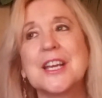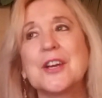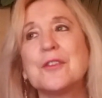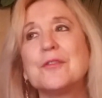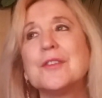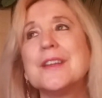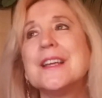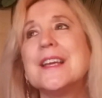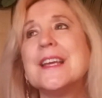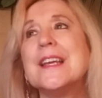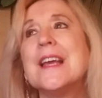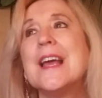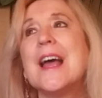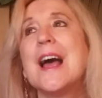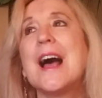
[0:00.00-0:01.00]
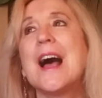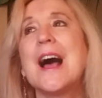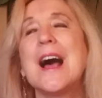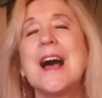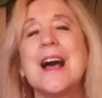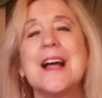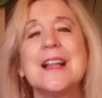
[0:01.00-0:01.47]
carefully
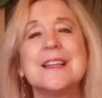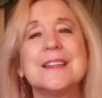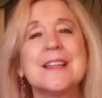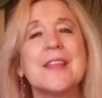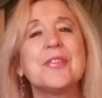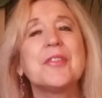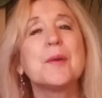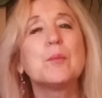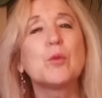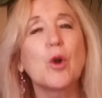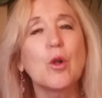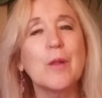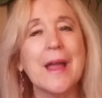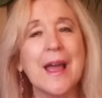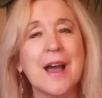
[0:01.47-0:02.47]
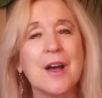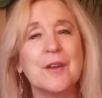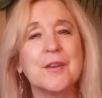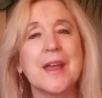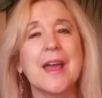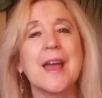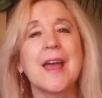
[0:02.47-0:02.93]
let them roll
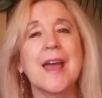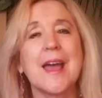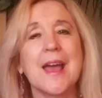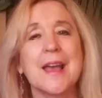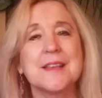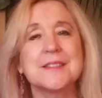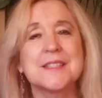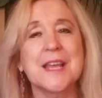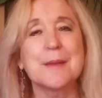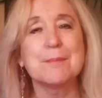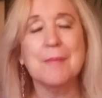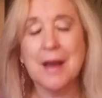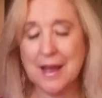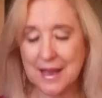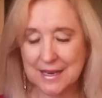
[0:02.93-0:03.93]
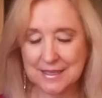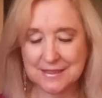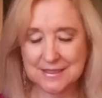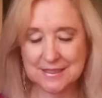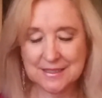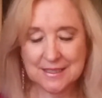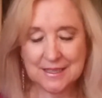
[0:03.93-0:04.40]
out as they
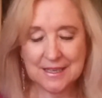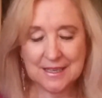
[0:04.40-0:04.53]
might.